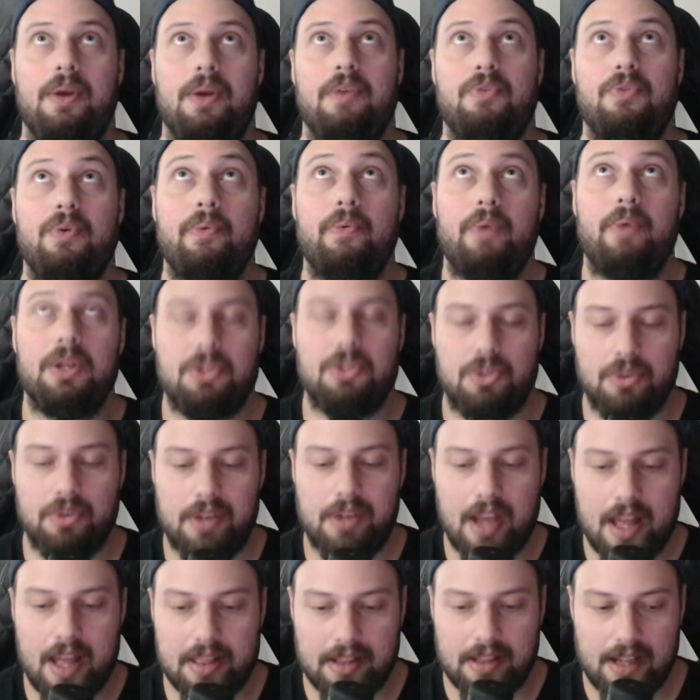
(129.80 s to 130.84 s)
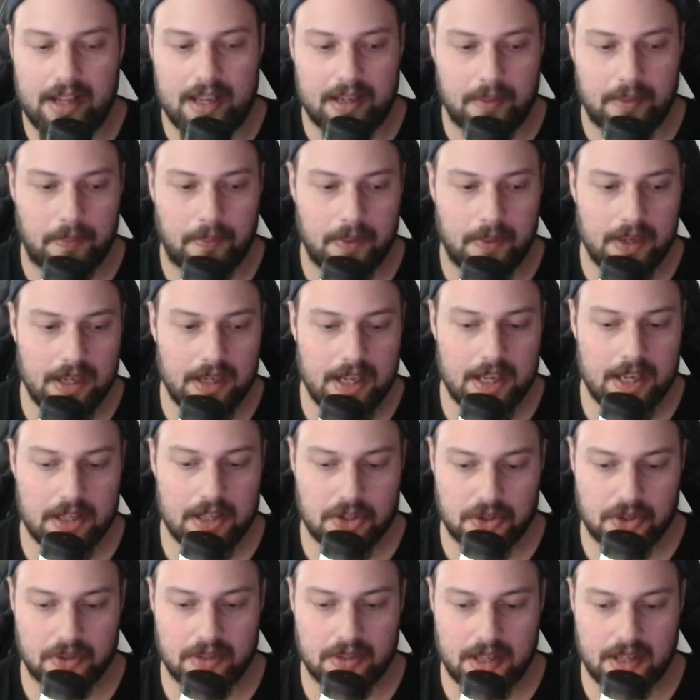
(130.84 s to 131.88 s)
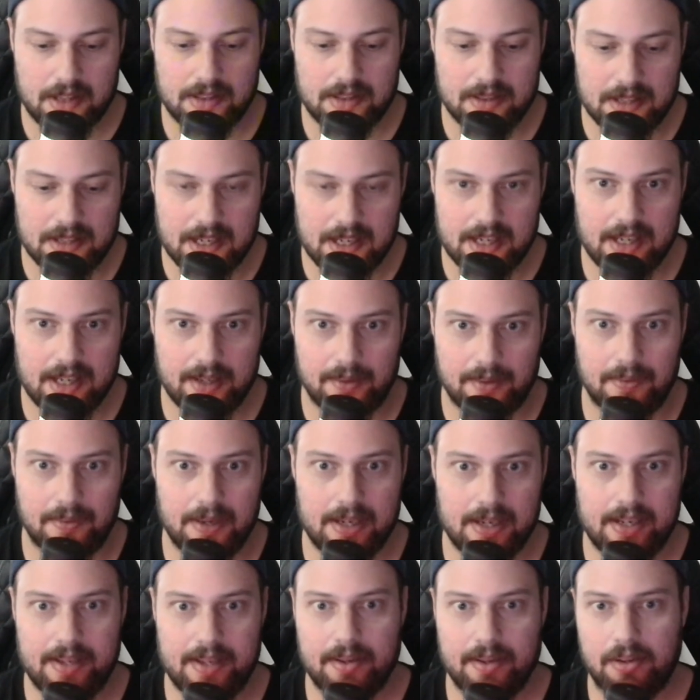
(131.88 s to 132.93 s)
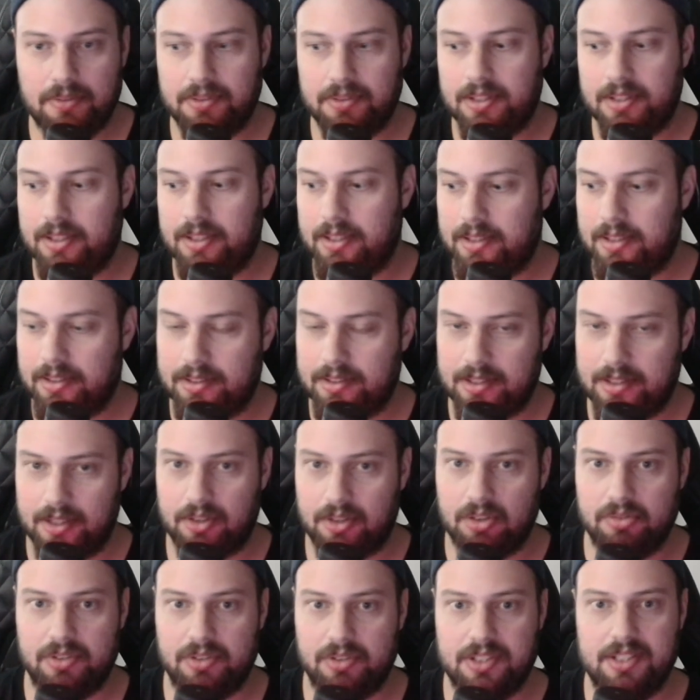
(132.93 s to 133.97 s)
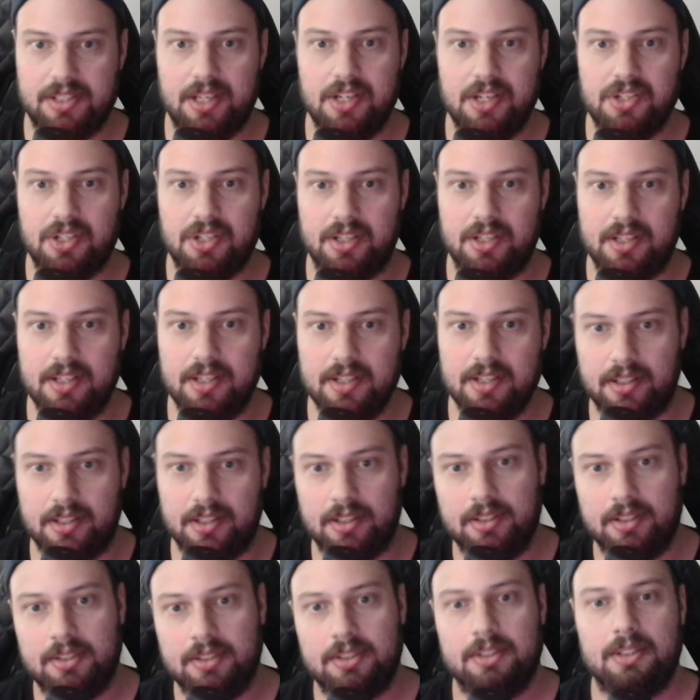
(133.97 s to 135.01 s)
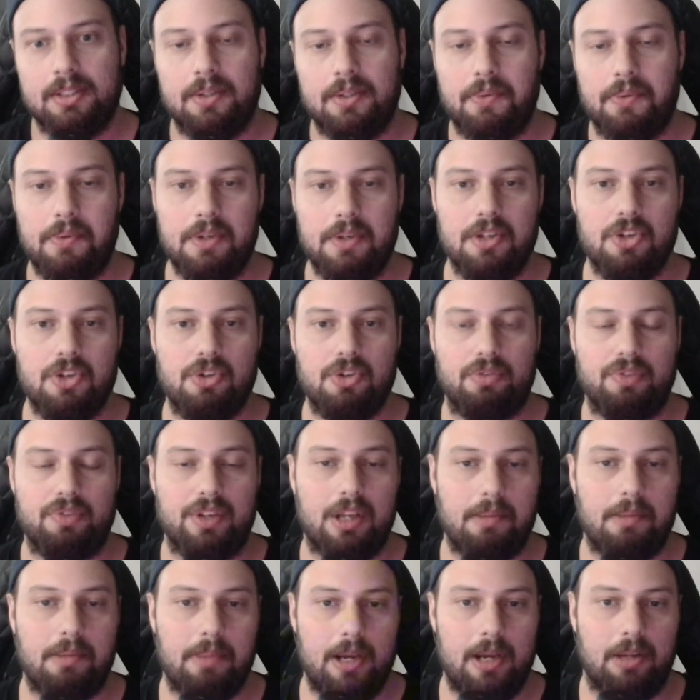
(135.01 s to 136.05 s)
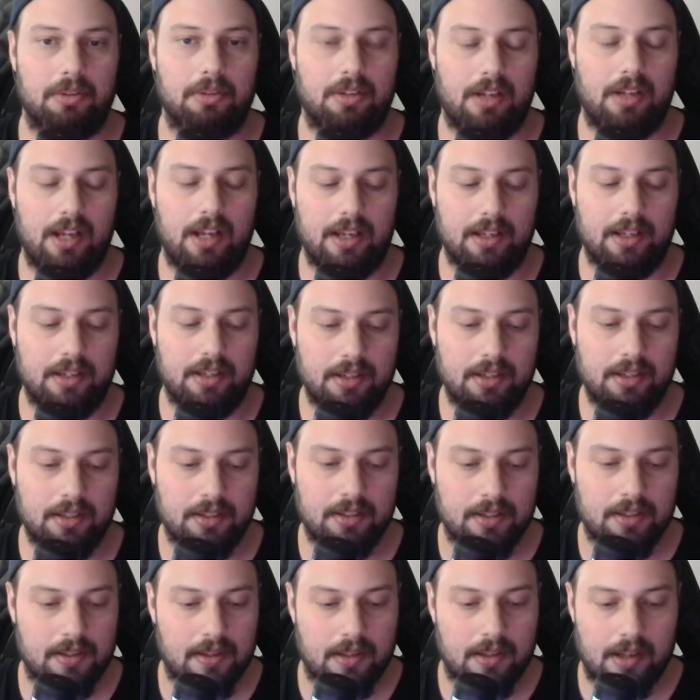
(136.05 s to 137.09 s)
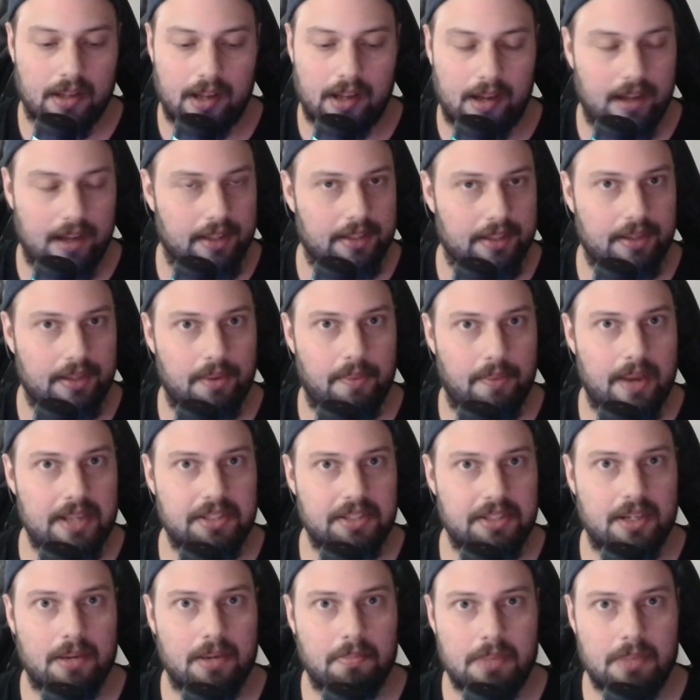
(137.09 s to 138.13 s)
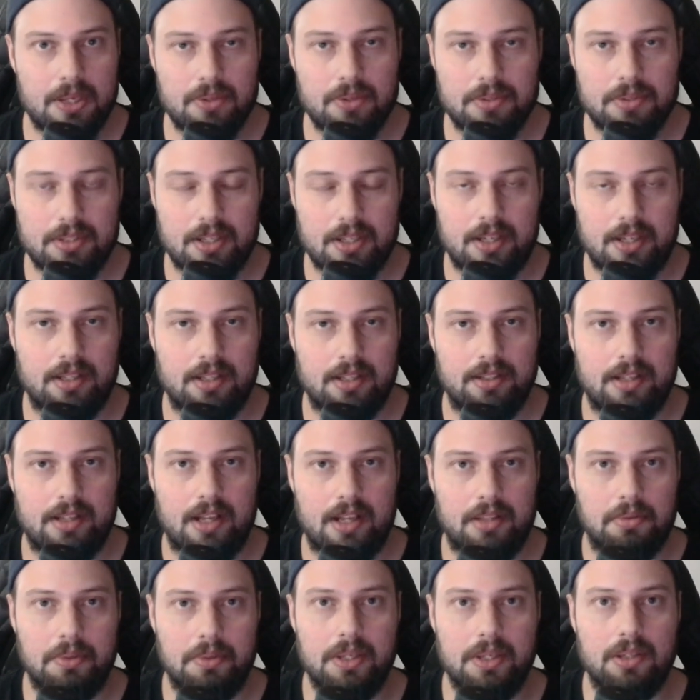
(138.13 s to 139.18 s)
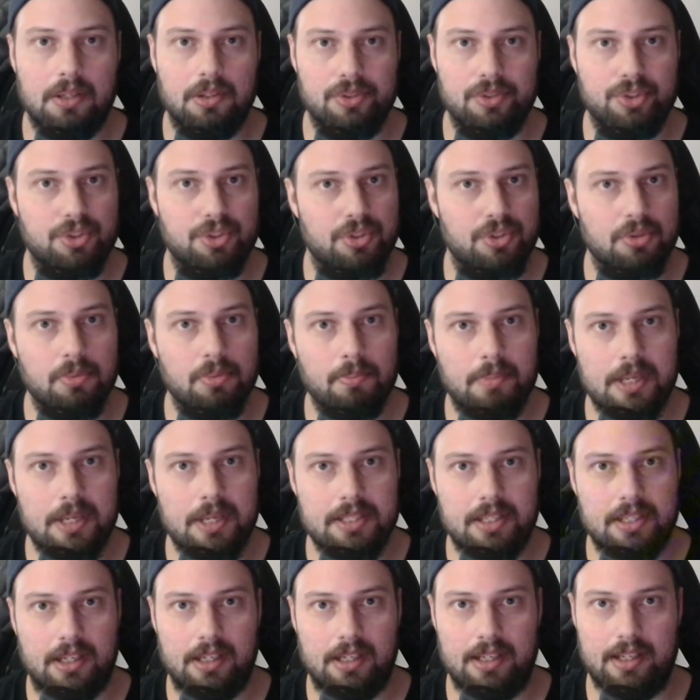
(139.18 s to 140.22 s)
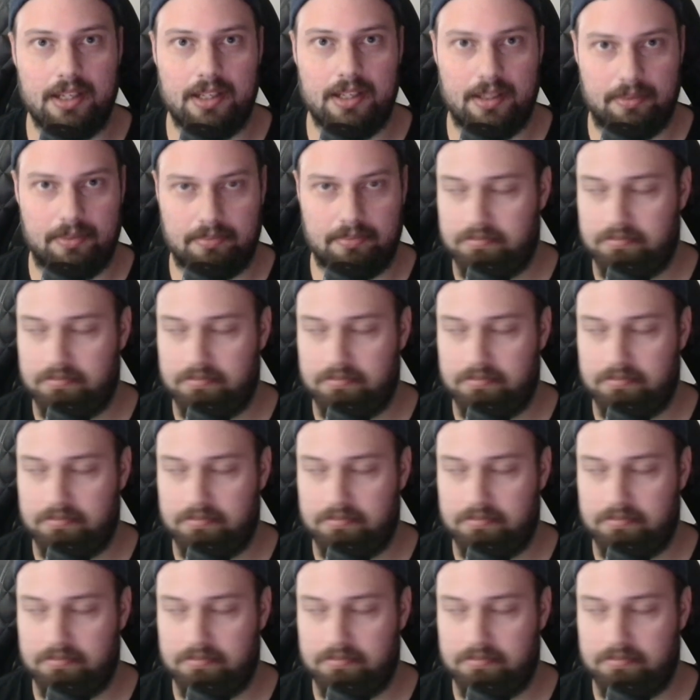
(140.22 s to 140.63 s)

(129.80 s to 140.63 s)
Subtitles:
want to get like really into the nitty gritty of the conversation here, we need to think about like the Western music that we consume basically